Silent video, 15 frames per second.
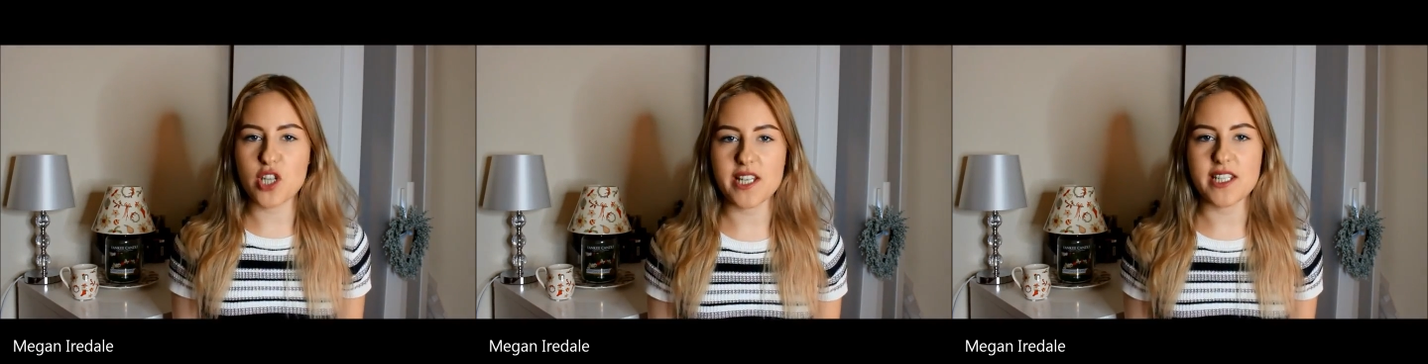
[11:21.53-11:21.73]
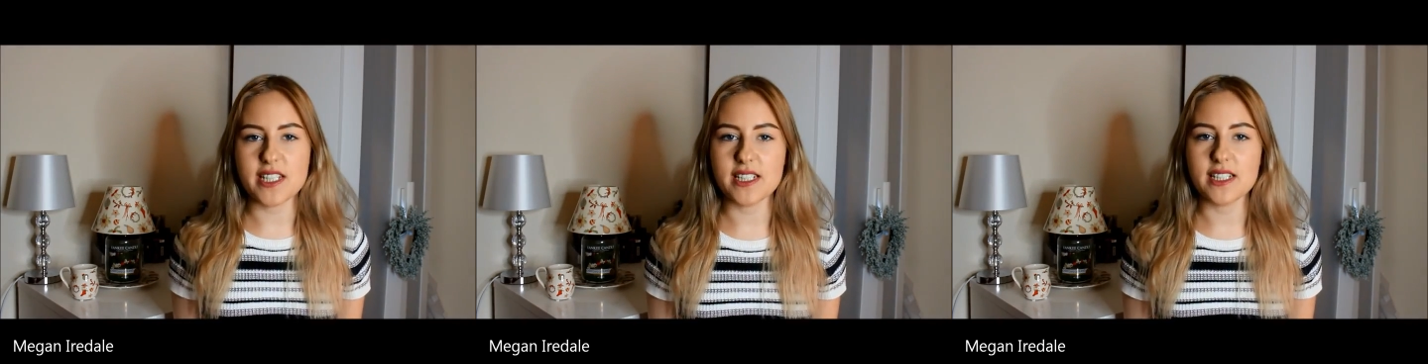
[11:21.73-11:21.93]

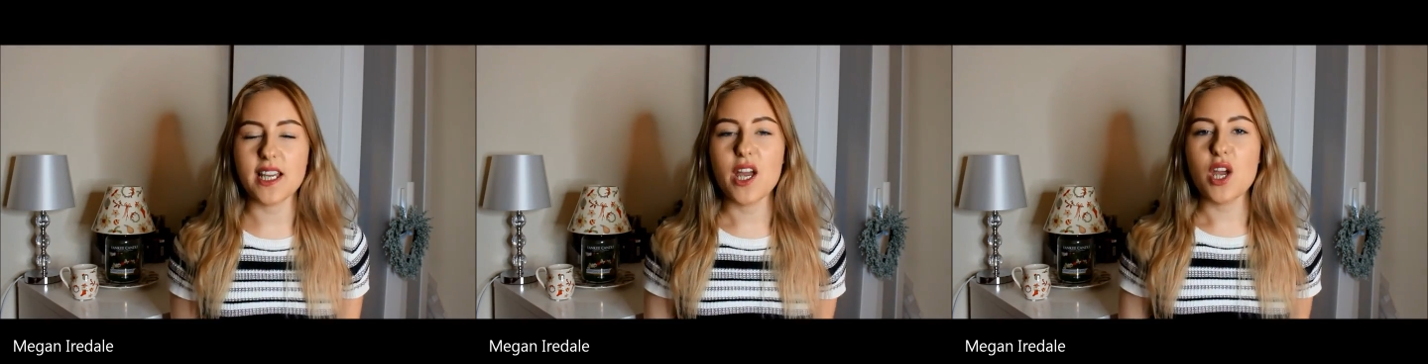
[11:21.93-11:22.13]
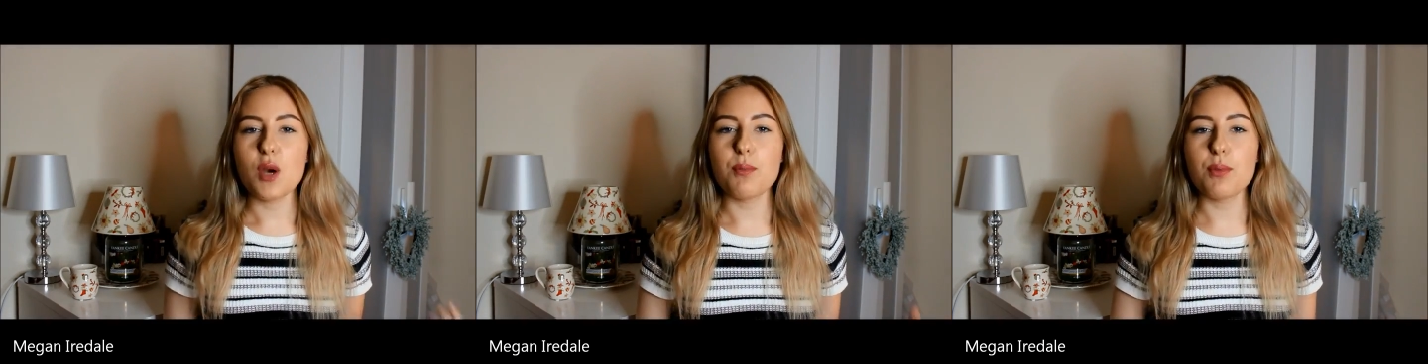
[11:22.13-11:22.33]

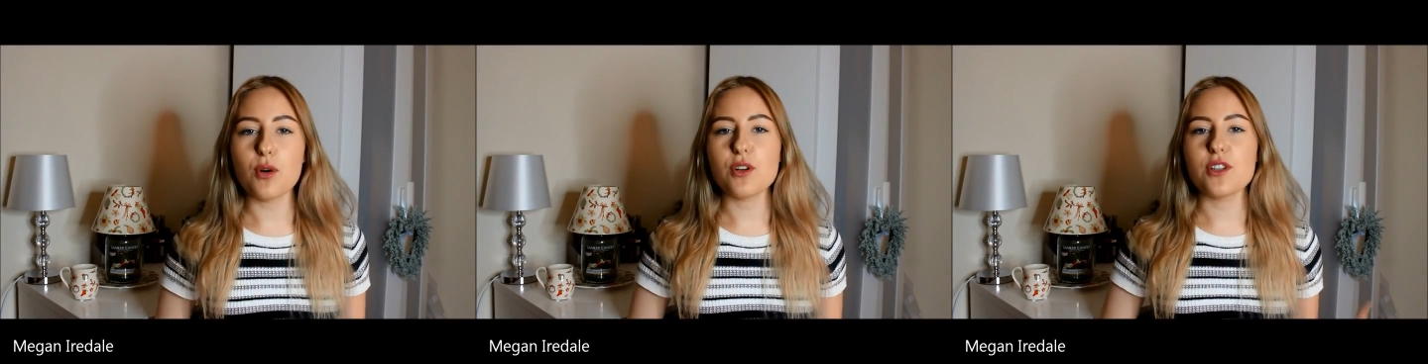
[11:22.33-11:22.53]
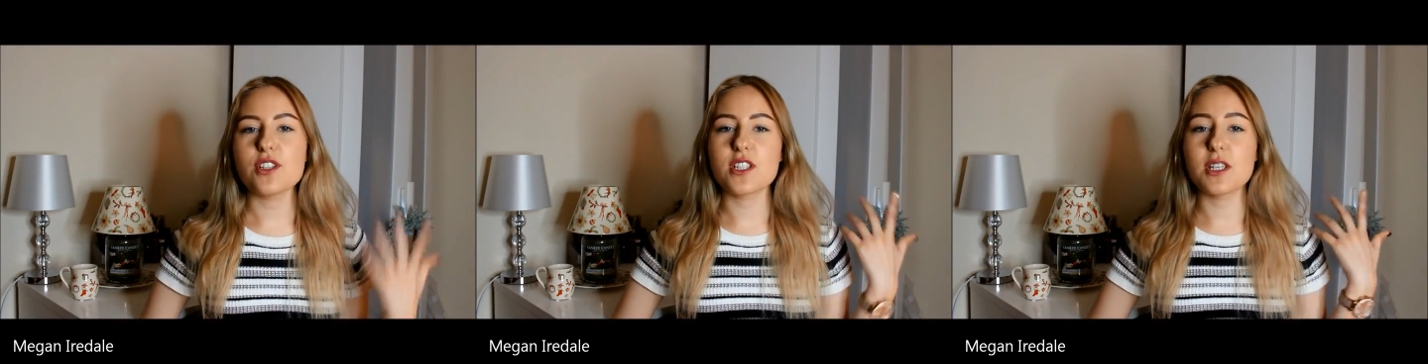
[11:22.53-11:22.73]
shedding,
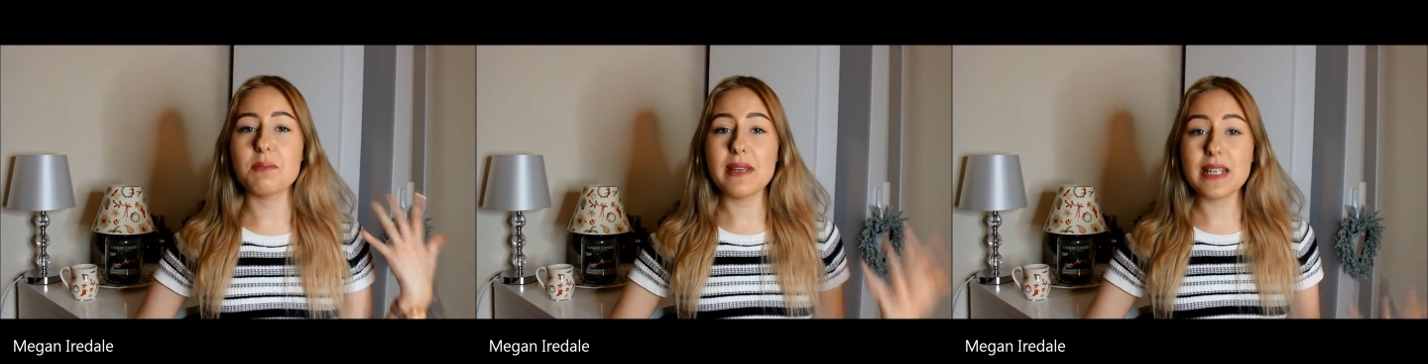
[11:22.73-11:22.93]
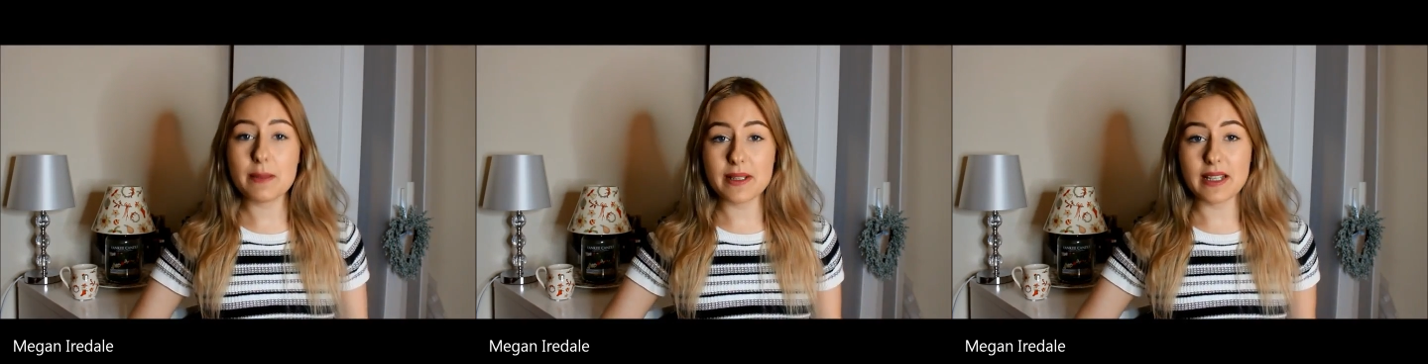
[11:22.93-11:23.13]
but
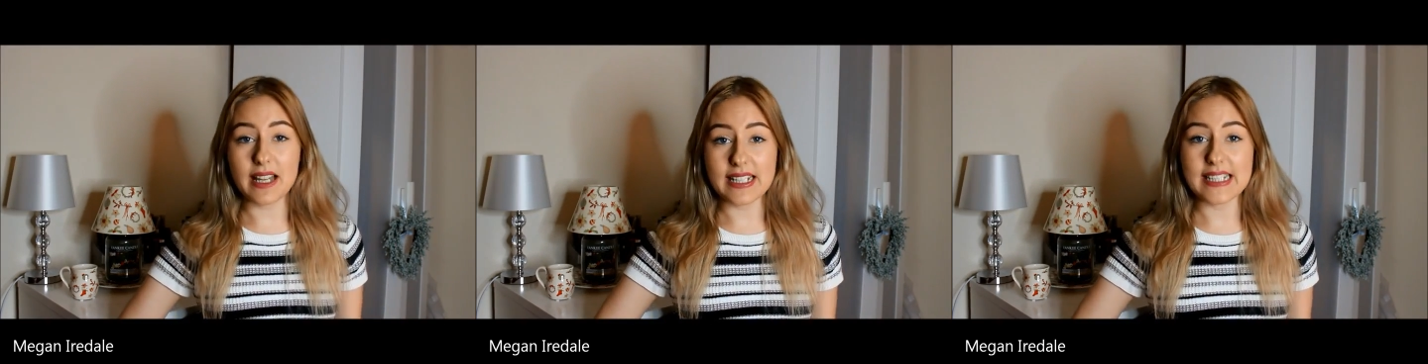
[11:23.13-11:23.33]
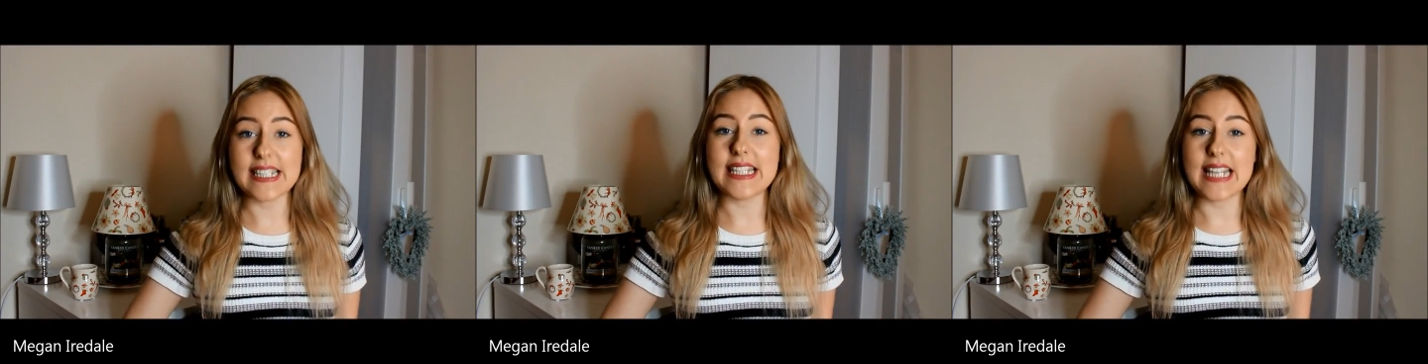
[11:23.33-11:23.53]
to
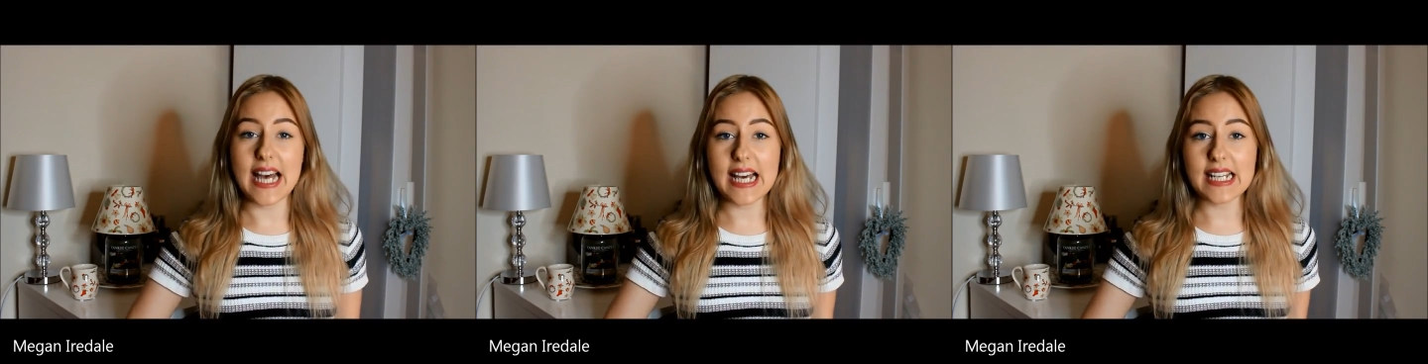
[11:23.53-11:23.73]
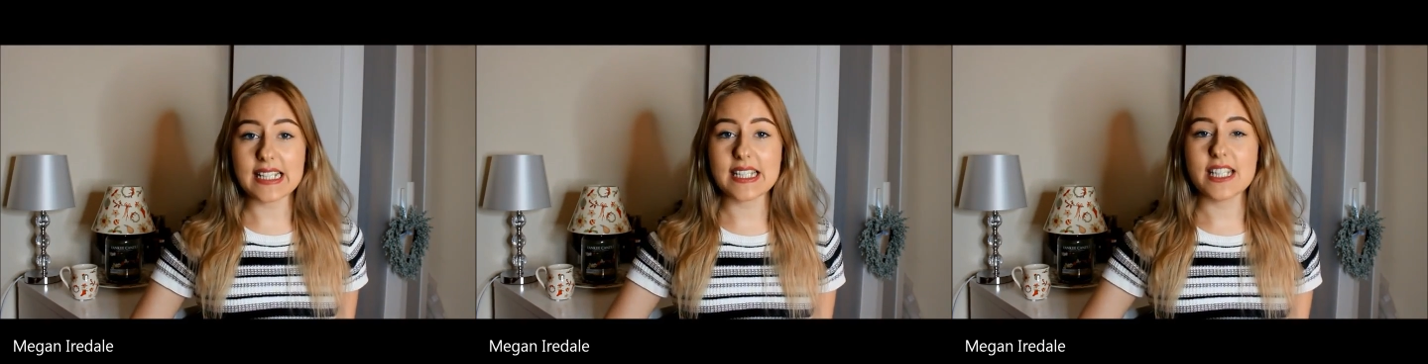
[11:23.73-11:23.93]
minimalise
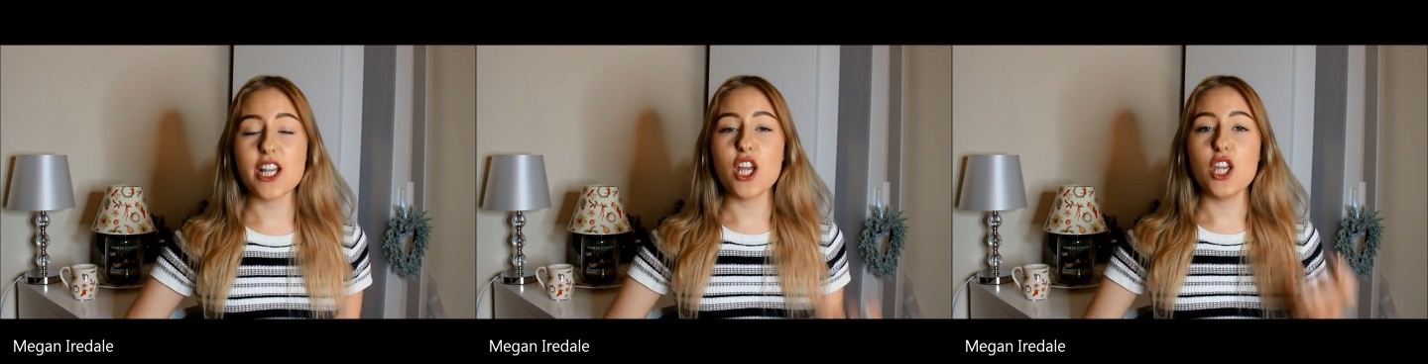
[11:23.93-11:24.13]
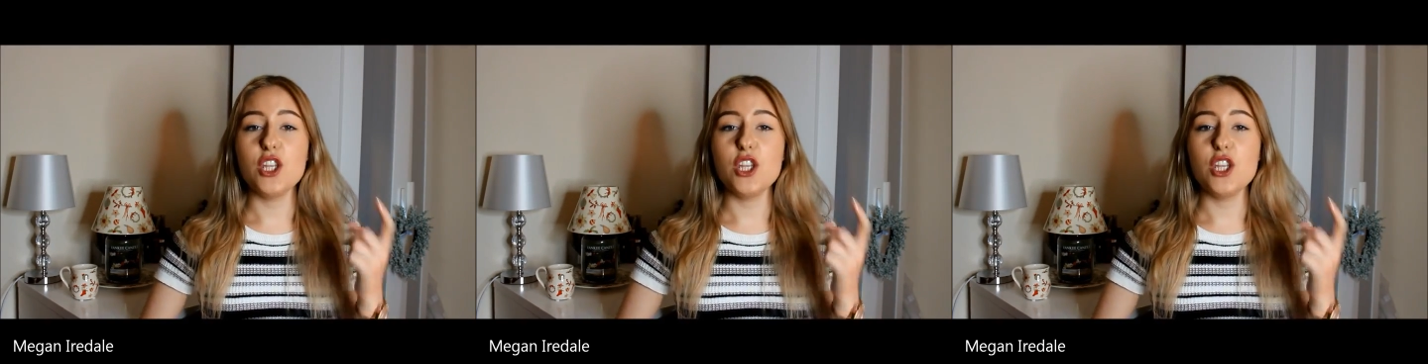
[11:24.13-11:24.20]
that,